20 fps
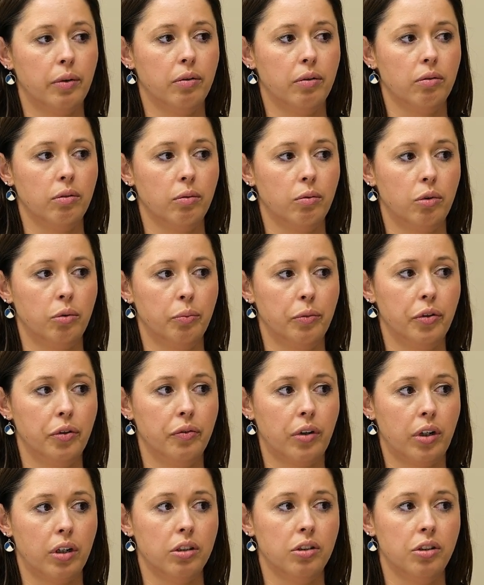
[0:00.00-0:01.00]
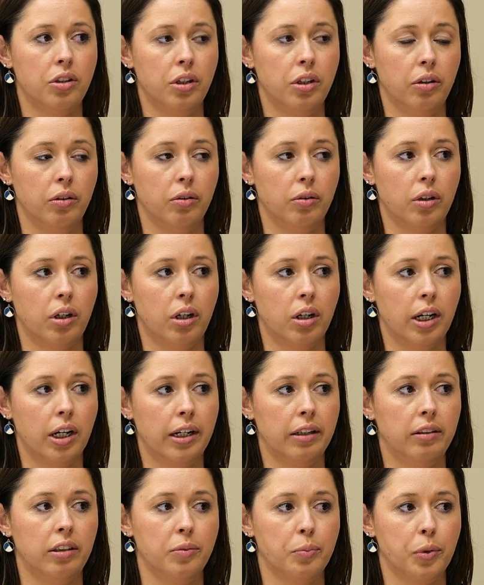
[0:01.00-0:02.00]
we'll move on to, all
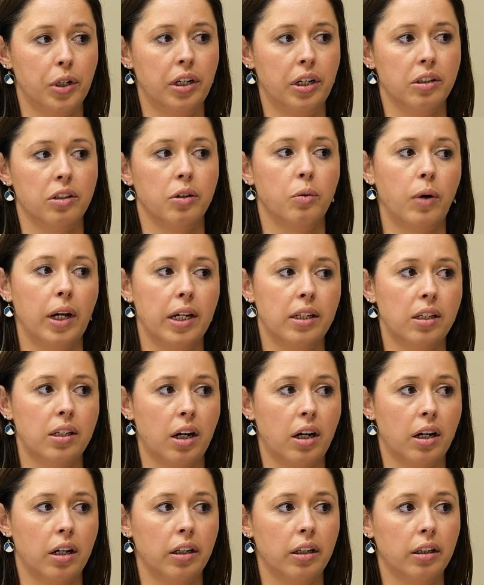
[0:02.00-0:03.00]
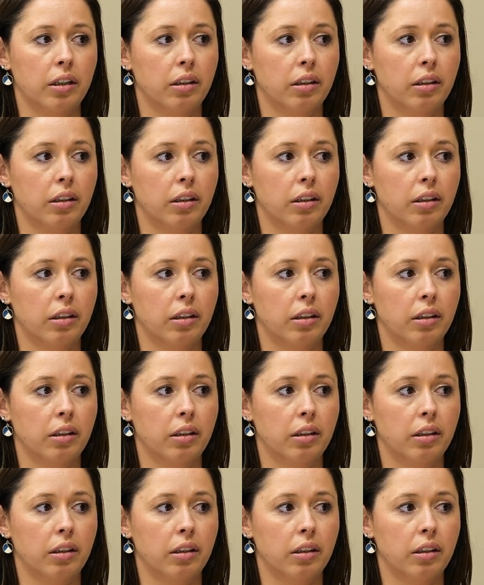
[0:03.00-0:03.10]
right, let's bring it to waist height,